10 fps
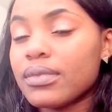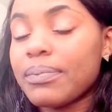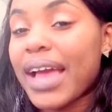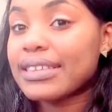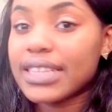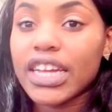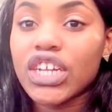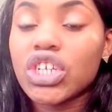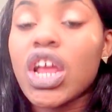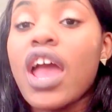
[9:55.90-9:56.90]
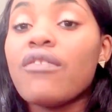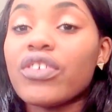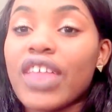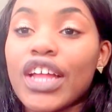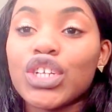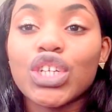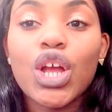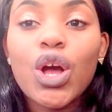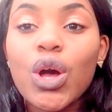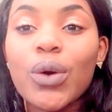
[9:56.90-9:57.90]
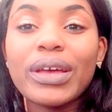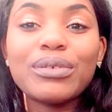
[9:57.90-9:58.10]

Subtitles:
backstage for that show.